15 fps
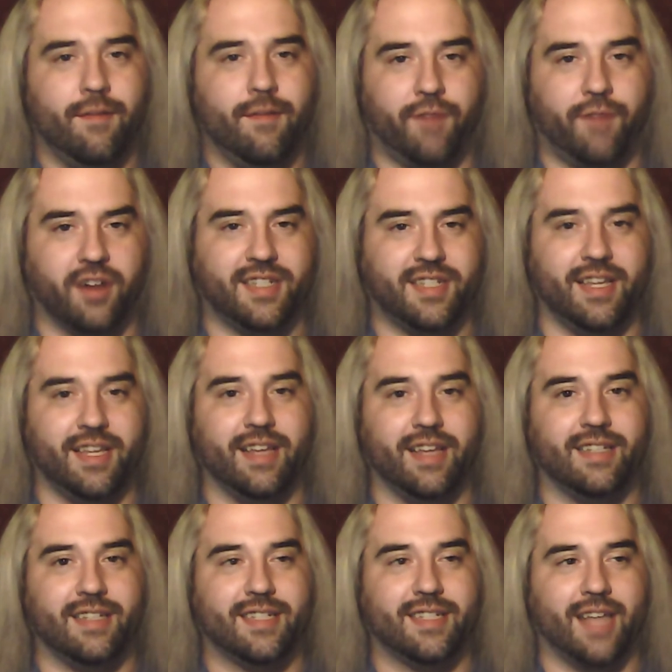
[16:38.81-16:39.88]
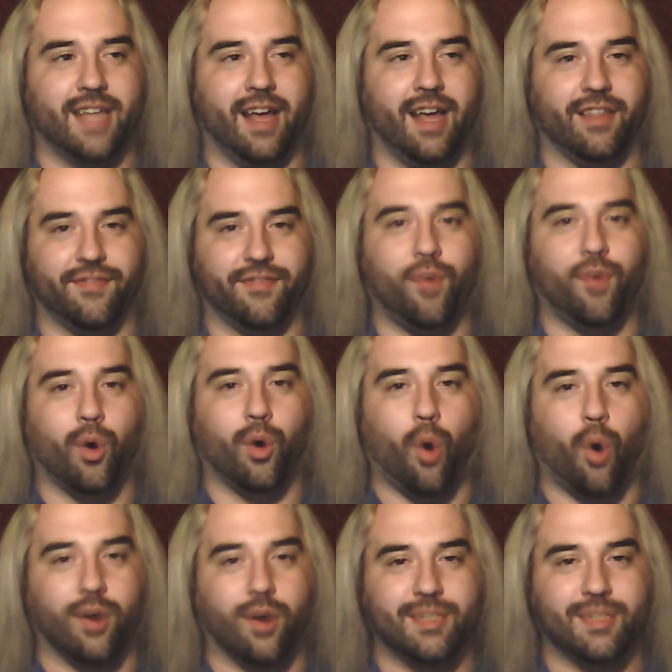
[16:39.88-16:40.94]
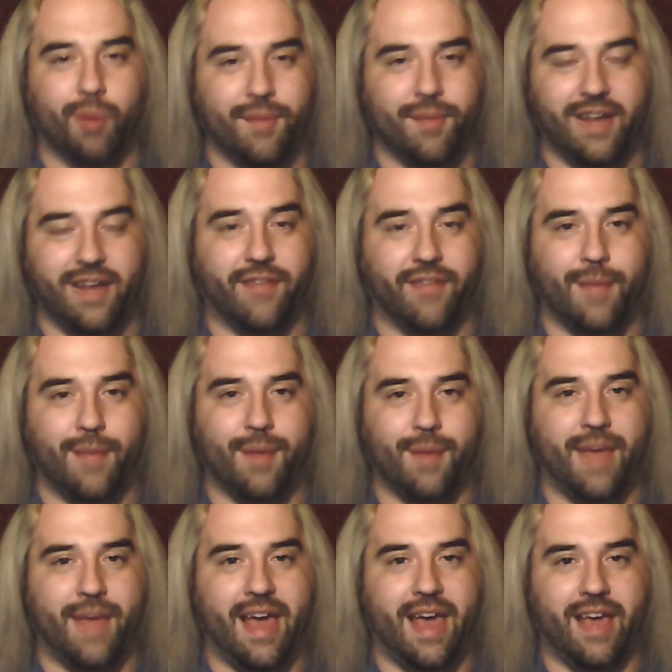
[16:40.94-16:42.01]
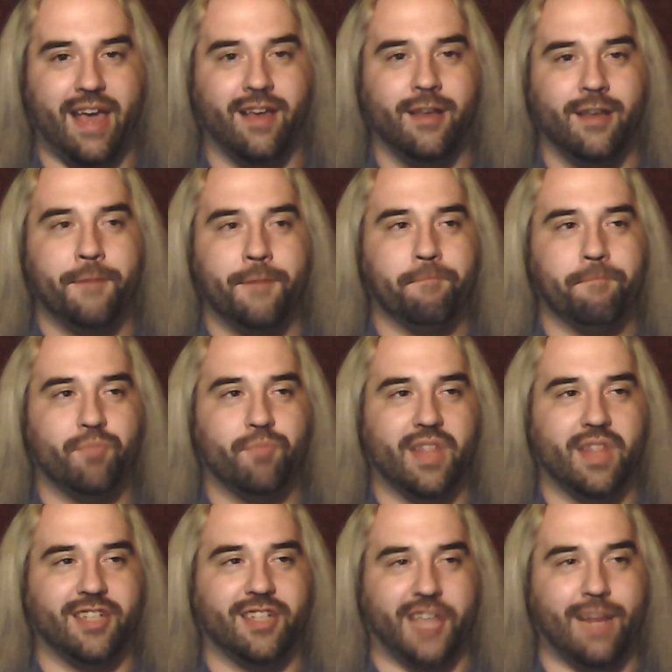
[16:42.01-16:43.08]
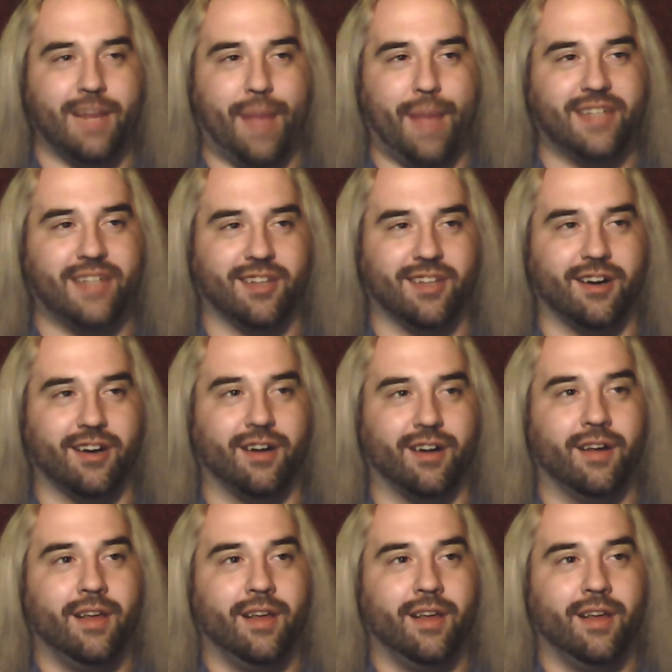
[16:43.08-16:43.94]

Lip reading: versus the 4 horsewomen of MMA, Shayna Baszler,